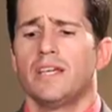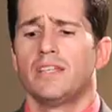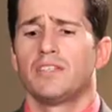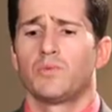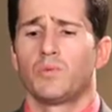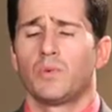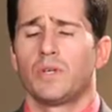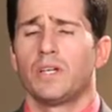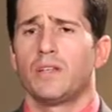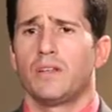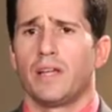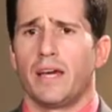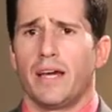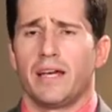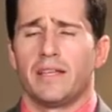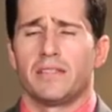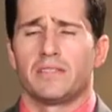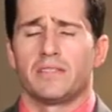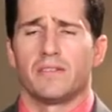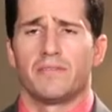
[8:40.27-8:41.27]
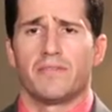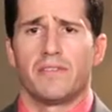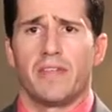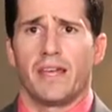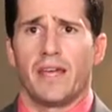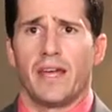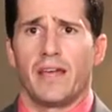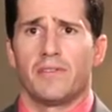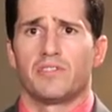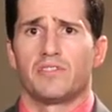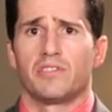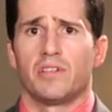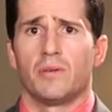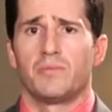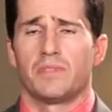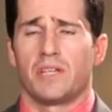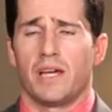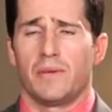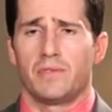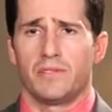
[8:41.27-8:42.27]
as well as if they have
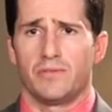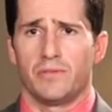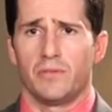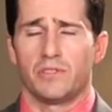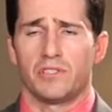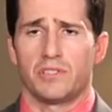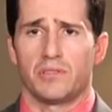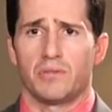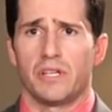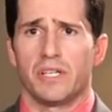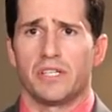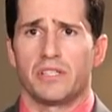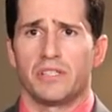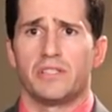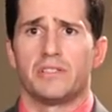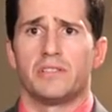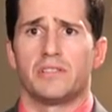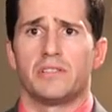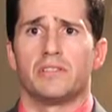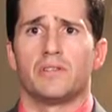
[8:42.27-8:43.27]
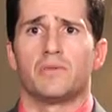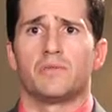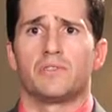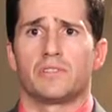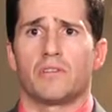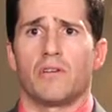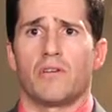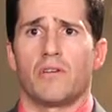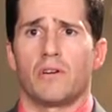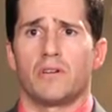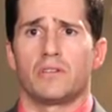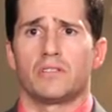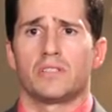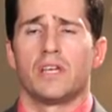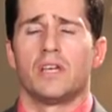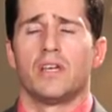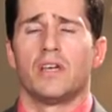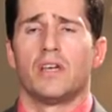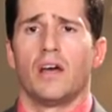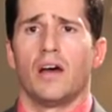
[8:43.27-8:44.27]
some types of ulcerations in those scars,
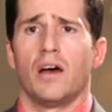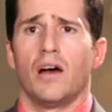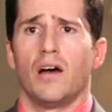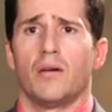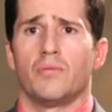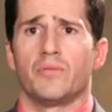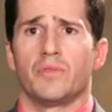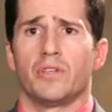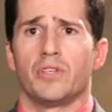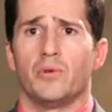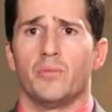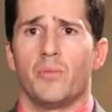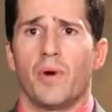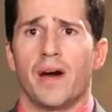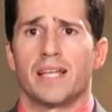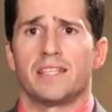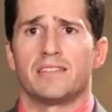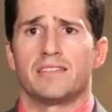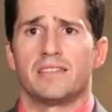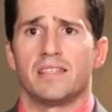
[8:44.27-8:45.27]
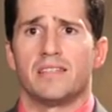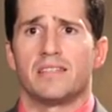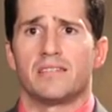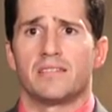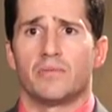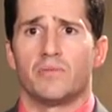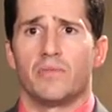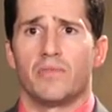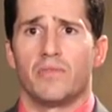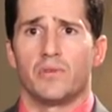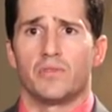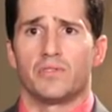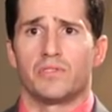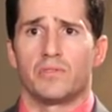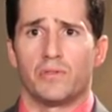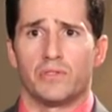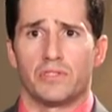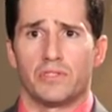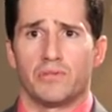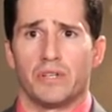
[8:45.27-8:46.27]
you might see some of those
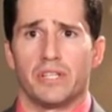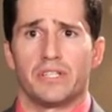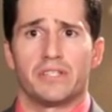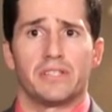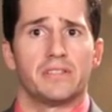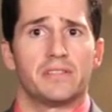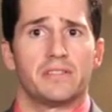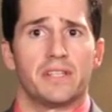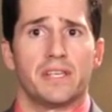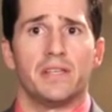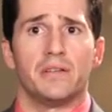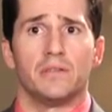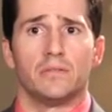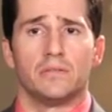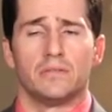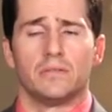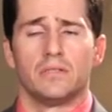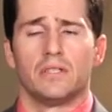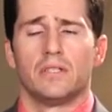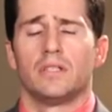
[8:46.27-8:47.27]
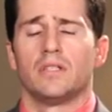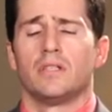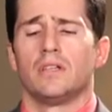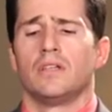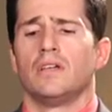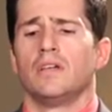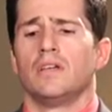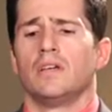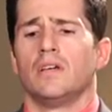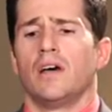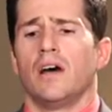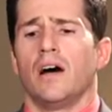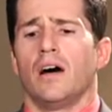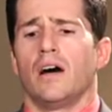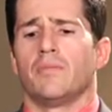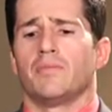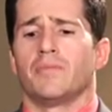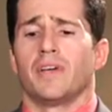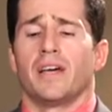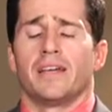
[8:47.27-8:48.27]
ulcerations heal.
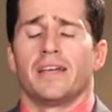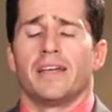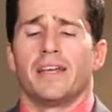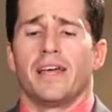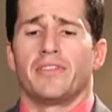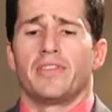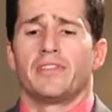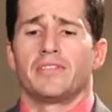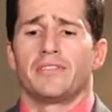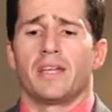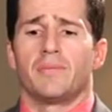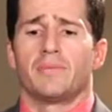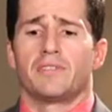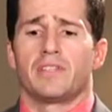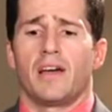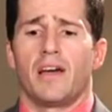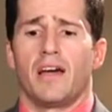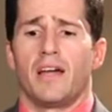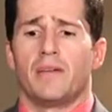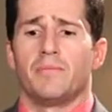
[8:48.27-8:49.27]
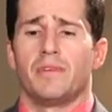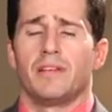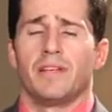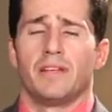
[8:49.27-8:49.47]
At the same time,